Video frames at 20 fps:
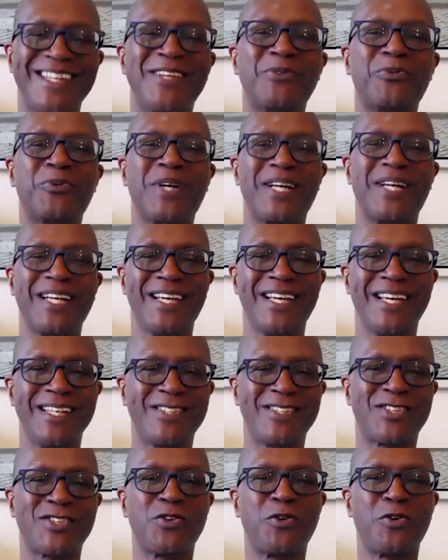that
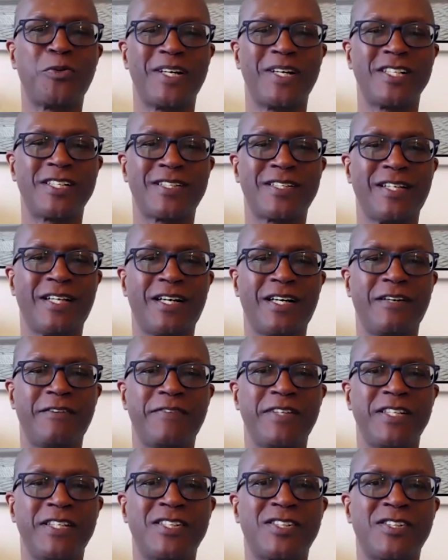radiates so much love.
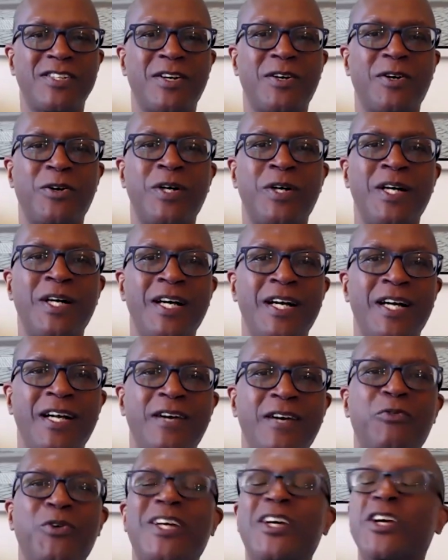And so
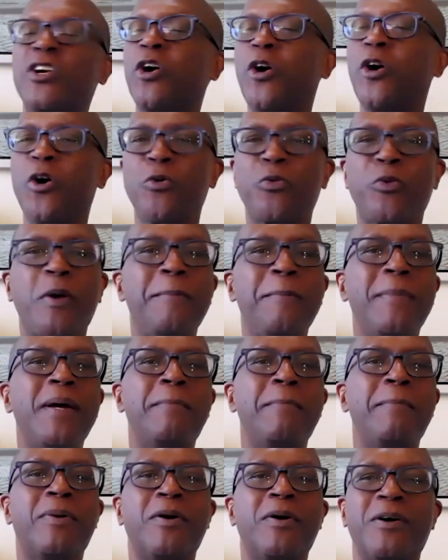if we can all
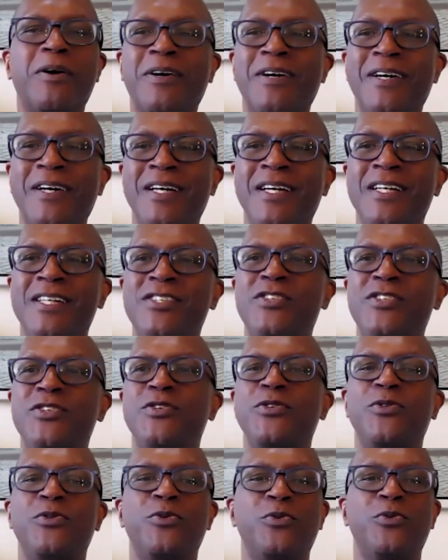remember
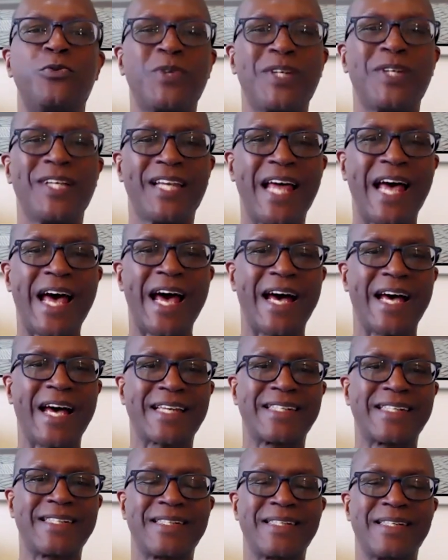to
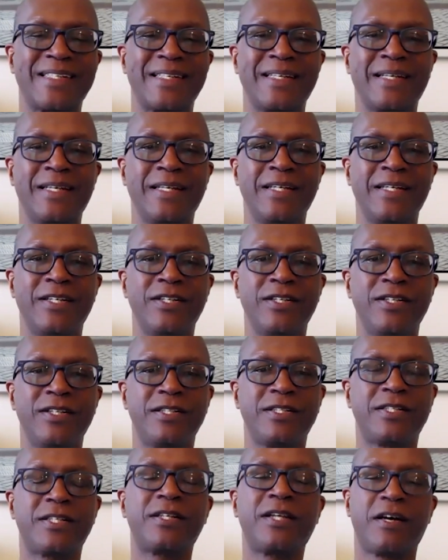relax,
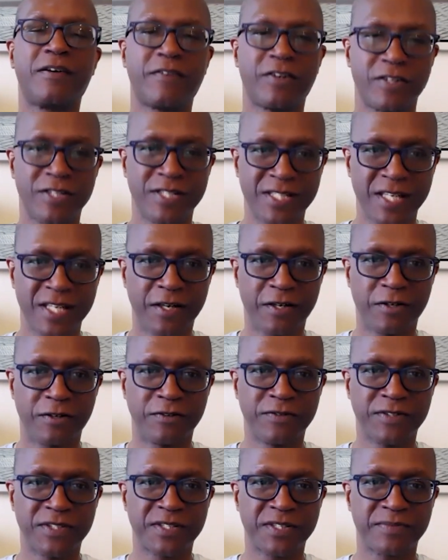to love
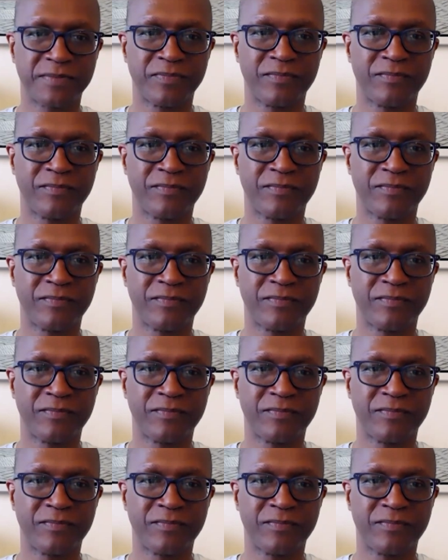ourselves,